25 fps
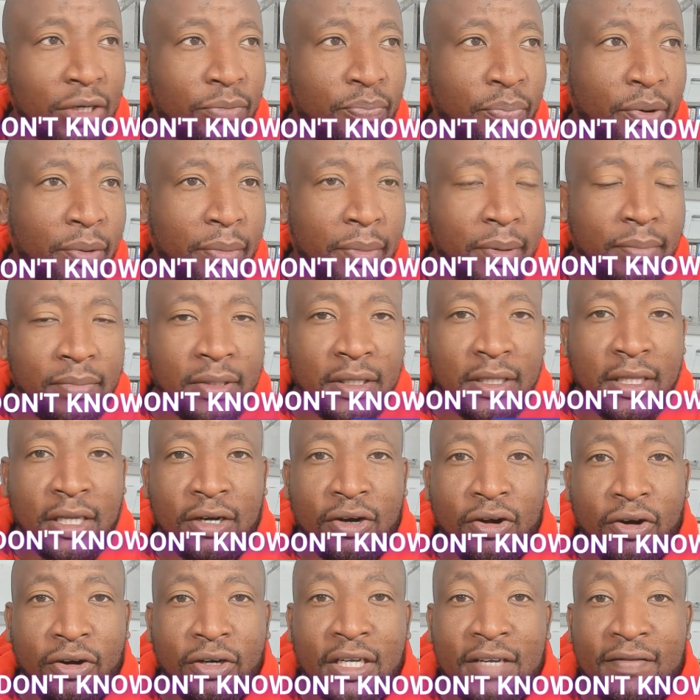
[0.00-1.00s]
and probably
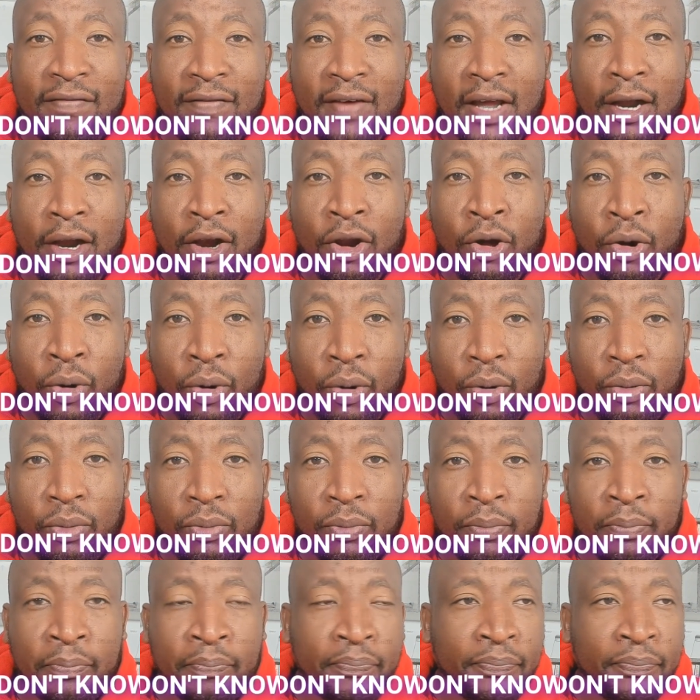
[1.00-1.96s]
they don't even know